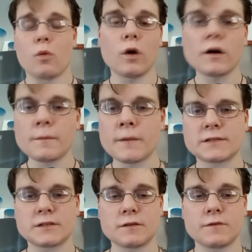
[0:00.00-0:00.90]
welcome back
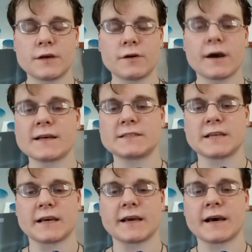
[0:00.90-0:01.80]
to the video, guys.
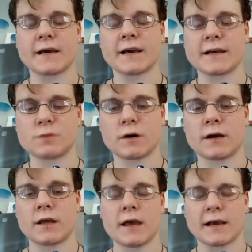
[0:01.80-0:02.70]
And guys, guys, what?